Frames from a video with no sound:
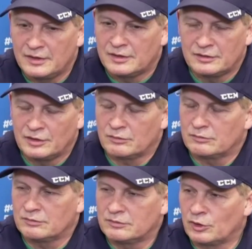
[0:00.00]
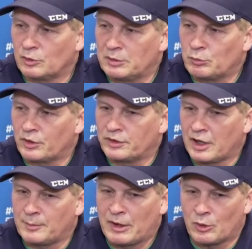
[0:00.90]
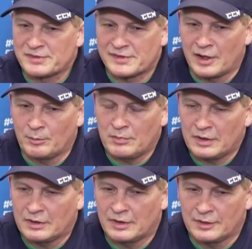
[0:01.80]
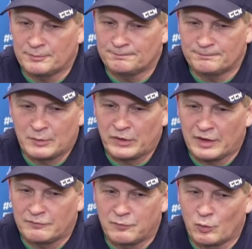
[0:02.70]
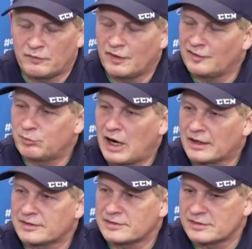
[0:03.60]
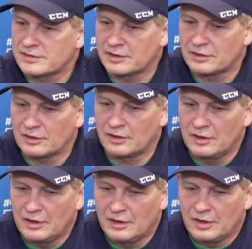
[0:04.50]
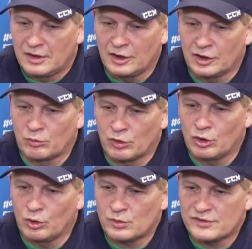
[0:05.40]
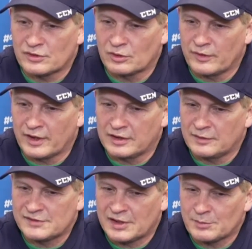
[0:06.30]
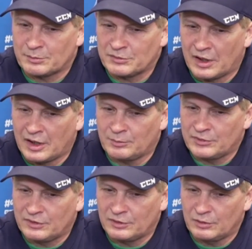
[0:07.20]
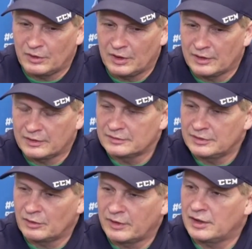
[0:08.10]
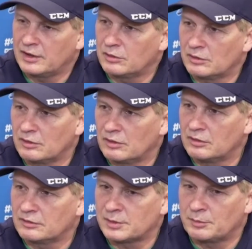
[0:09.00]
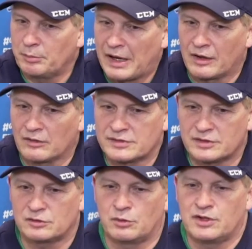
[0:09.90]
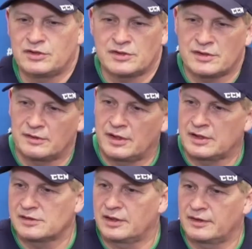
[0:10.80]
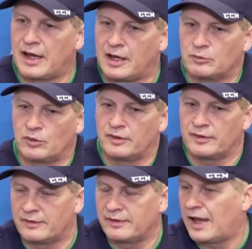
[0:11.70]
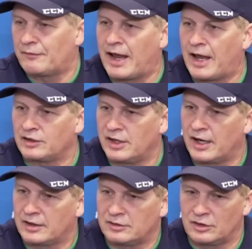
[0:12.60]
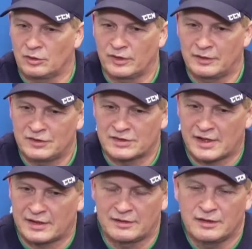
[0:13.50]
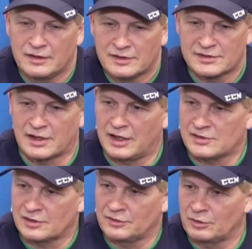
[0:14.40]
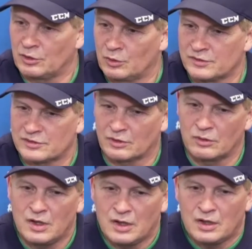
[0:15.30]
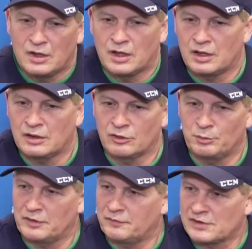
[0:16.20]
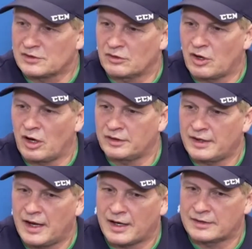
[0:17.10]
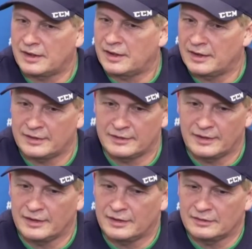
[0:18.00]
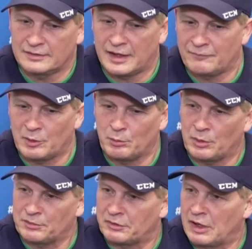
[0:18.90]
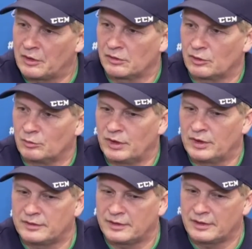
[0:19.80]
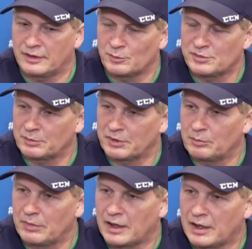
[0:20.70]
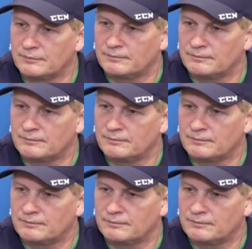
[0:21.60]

you know, a little bit more time helps them. Um, and we have four or five practices here in a row. So that gives them some time to, uh, you know, get into a little, uh, some battle situations and things like that where that they haven't had yet, you know, they've just had skates on their own. So uh, a little bit of physical contact and uh, have them bumped around a little bit uh, helps them get back